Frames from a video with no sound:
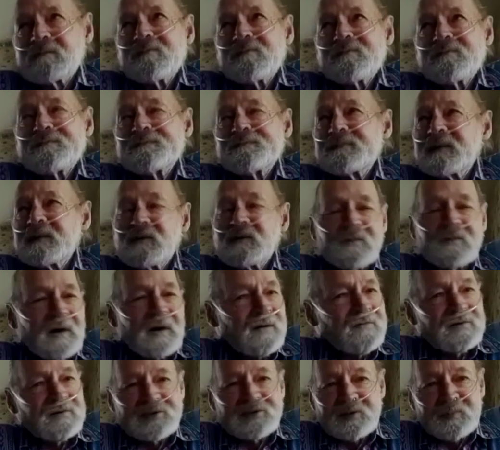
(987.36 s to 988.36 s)
would
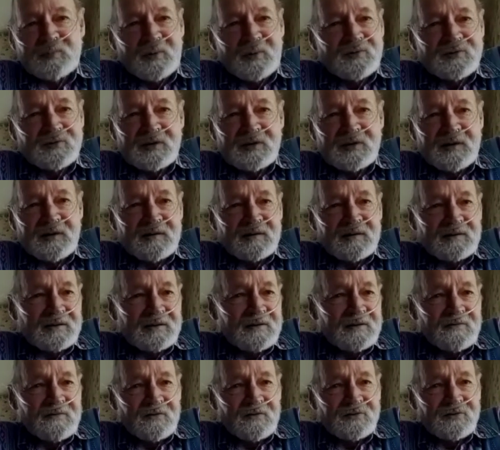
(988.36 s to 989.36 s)
suppose they had it
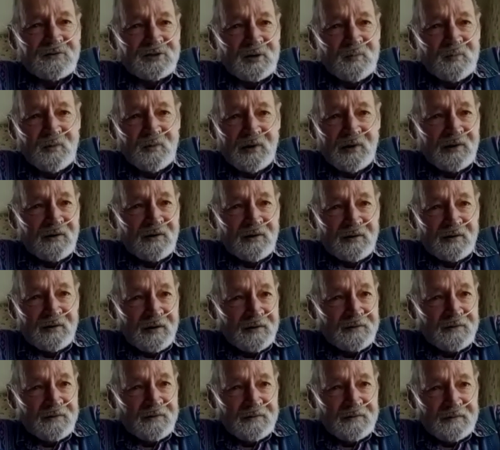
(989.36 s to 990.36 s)
covered somewhere or
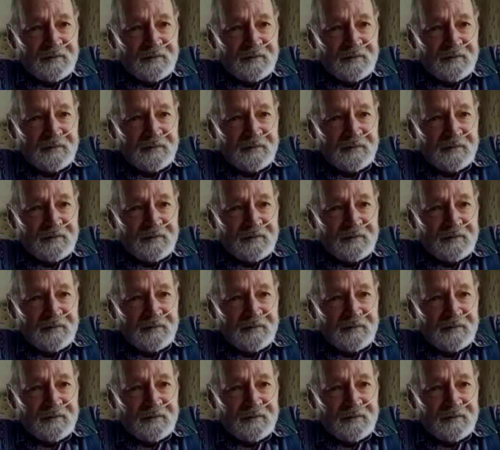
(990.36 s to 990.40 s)
another.